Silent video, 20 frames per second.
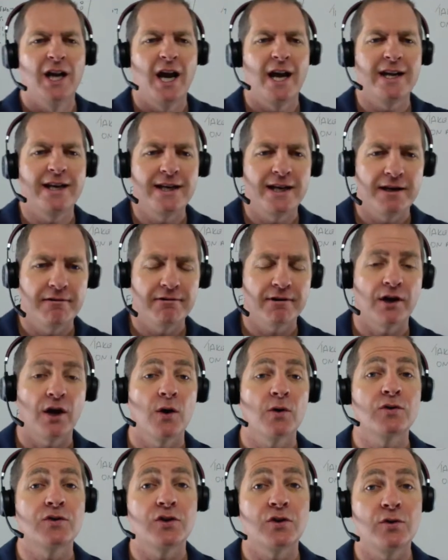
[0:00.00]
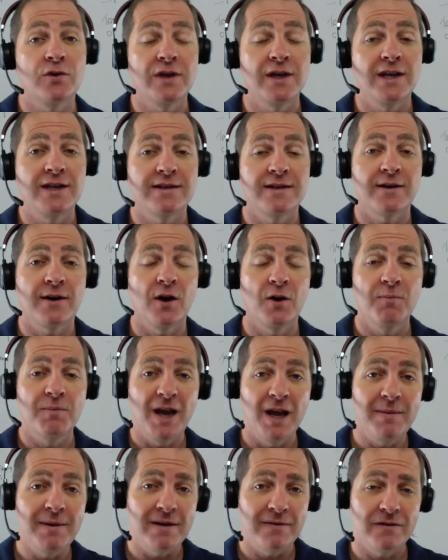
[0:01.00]
A year ago, 2 years ago,
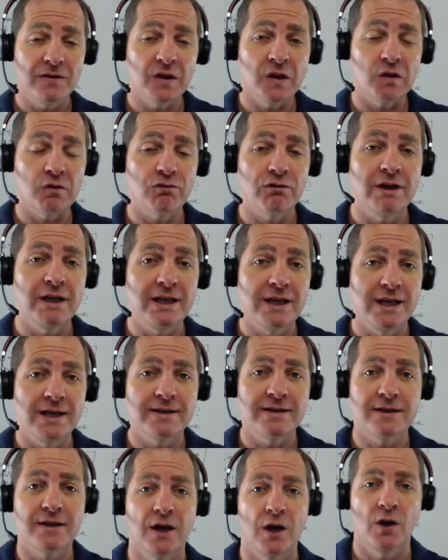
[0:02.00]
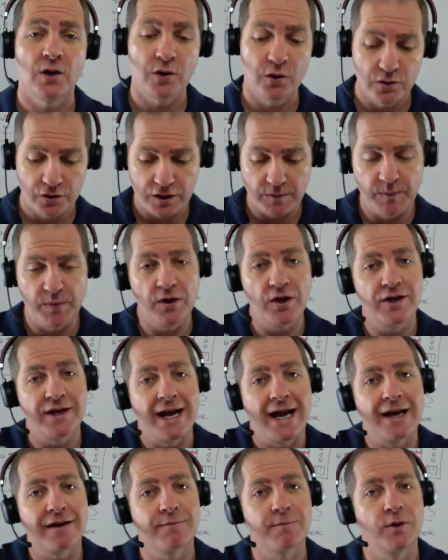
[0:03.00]
maybe even 3 years ago, you used to put an
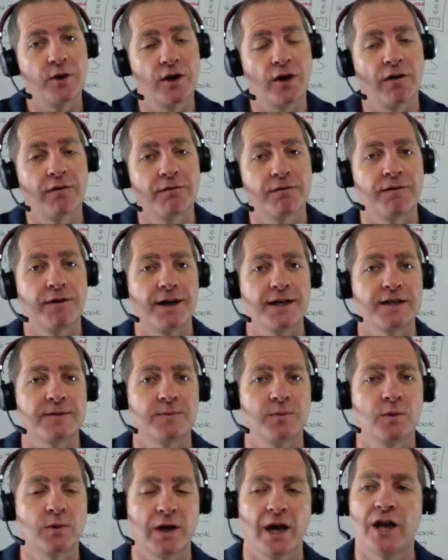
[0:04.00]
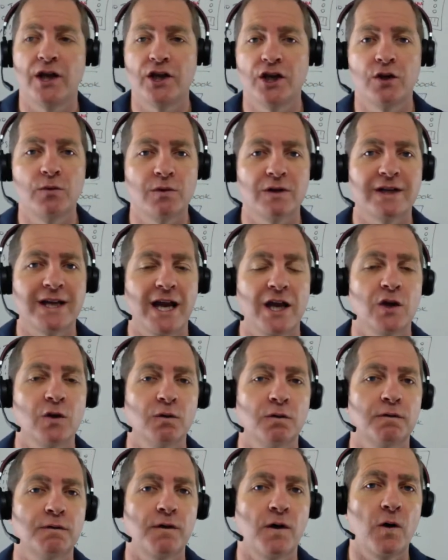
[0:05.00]
advert on Facebook and you would get
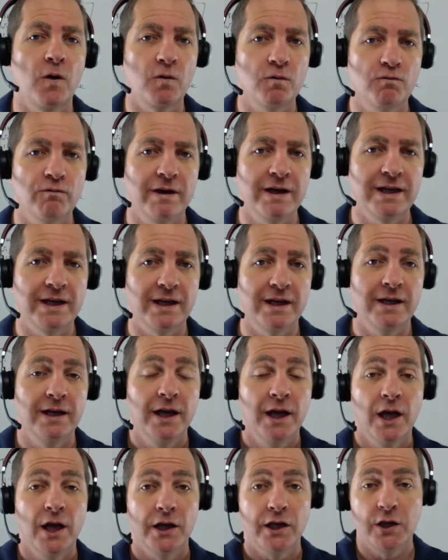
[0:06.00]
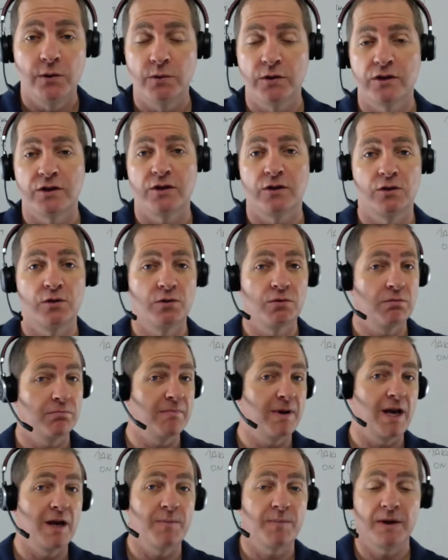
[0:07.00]
your phone ringing. You would do
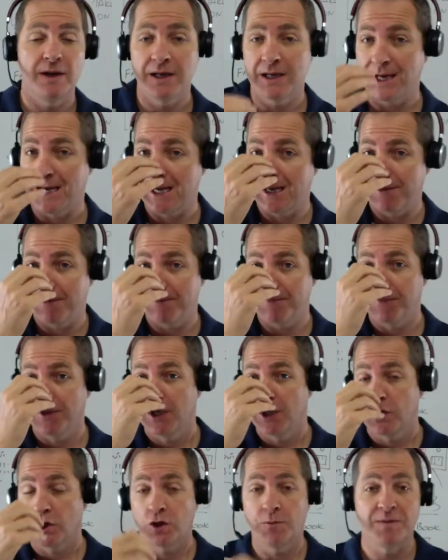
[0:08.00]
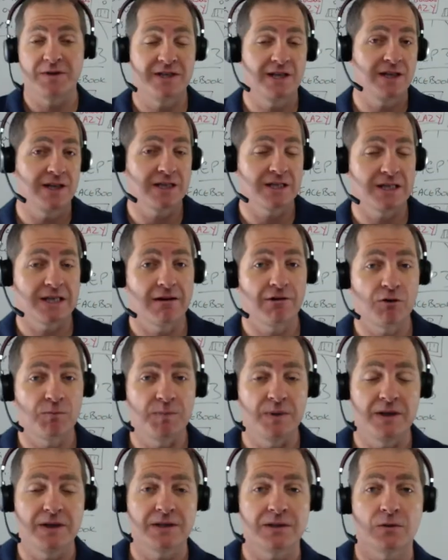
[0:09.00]
maybe come and see this
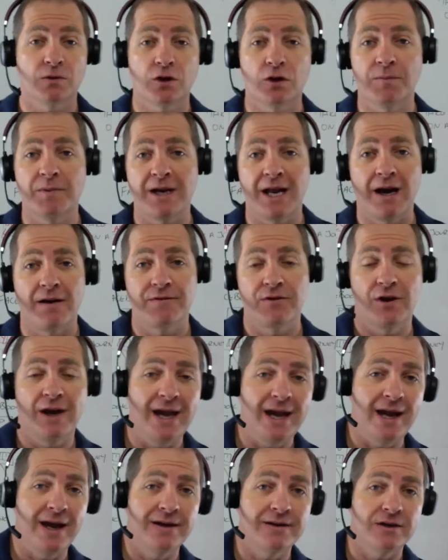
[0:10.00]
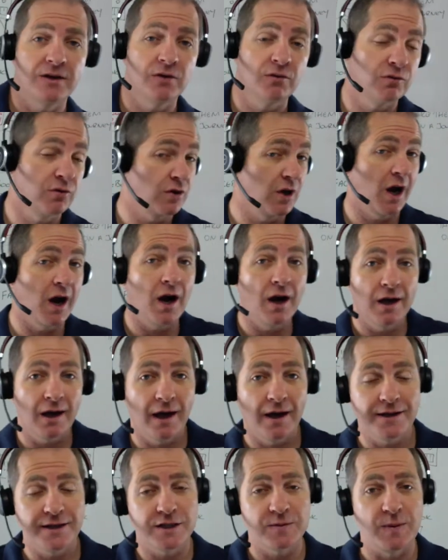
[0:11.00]
therapist or come and have your hair done or a
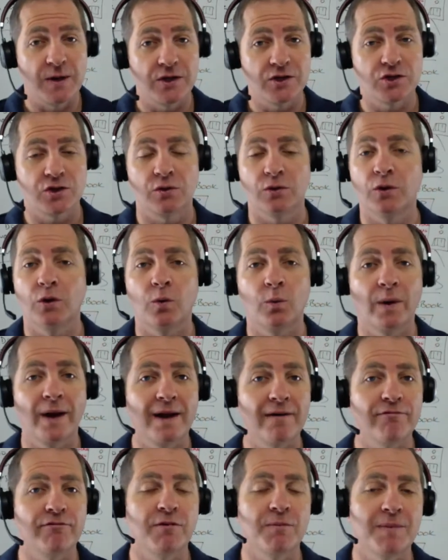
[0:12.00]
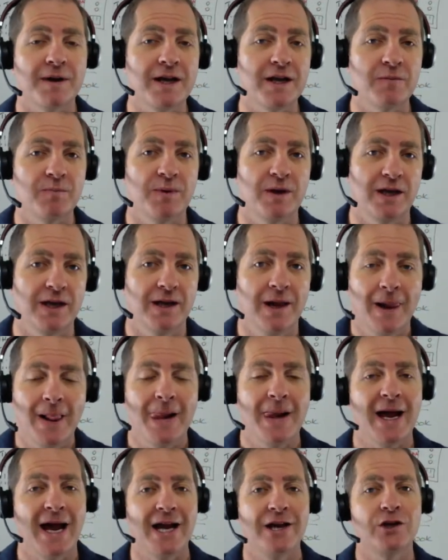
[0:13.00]
highlight special or whatever it may be.
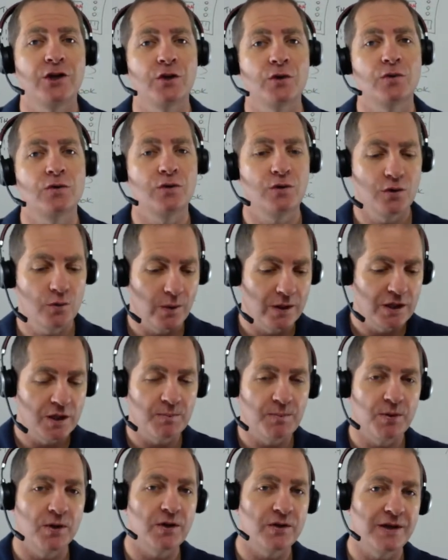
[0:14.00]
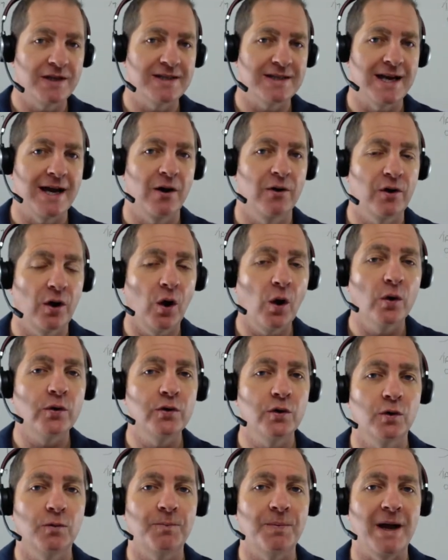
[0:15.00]
And you knew when you put this out
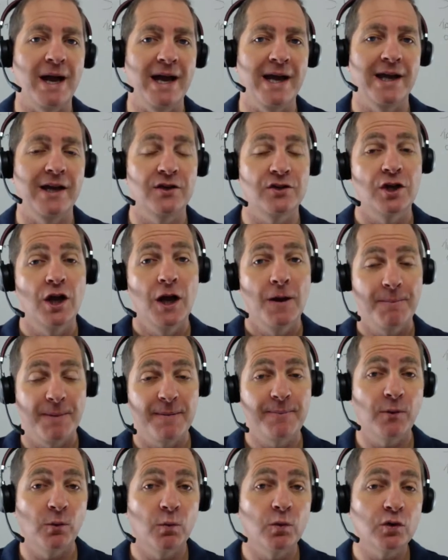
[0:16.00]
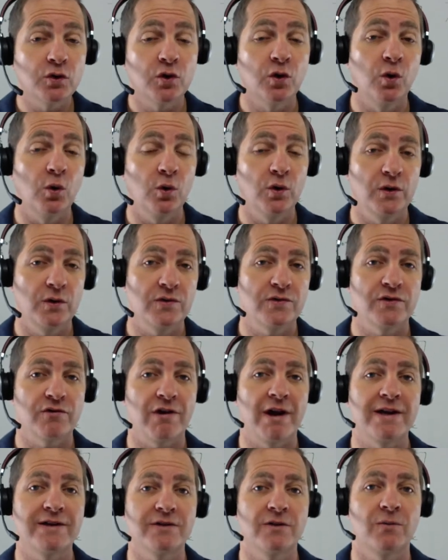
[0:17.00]
on your page, people would call you
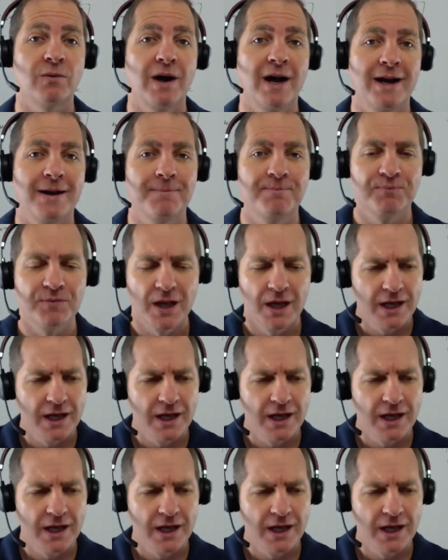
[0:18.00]
straight away.